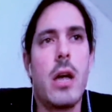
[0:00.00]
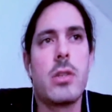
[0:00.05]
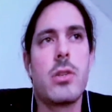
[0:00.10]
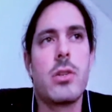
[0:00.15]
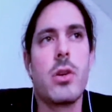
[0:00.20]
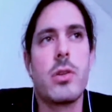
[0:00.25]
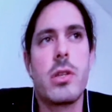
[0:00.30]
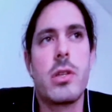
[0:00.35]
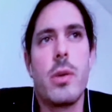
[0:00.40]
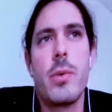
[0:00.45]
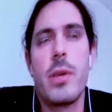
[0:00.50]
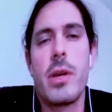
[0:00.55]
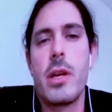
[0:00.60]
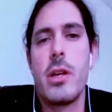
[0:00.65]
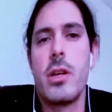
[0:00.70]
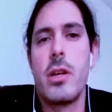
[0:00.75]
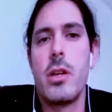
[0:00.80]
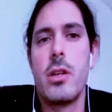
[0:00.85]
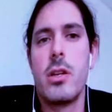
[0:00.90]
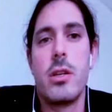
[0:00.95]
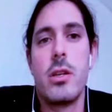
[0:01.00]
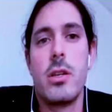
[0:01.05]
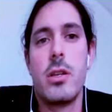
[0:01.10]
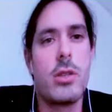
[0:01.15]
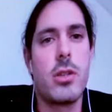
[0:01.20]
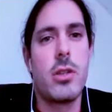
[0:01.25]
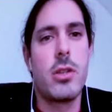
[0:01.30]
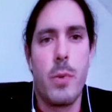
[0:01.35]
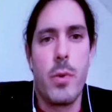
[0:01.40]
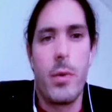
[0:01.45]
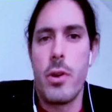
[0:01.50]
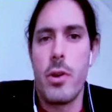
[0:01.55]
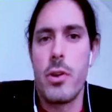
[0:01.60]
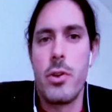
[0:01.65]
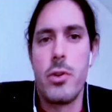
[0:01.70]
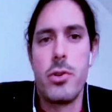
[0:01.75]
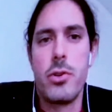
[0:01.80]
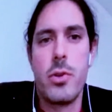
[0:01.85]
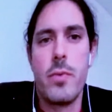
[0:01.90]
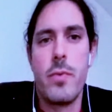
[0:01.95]
So someone can
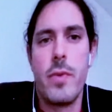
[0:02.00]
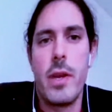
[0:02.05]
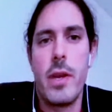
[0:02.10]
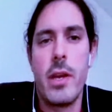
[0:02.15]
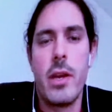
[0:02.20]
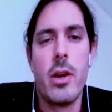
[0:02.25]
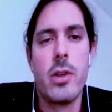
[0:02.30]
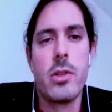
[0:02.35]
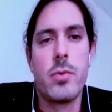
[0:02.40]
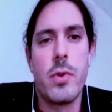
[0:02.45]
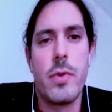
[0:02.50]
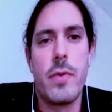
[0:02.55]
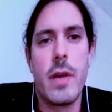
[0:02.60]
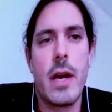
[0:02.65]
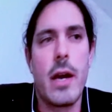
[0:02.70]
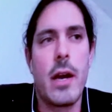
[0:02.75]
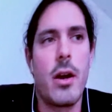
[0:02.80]
start with our YouTube videos.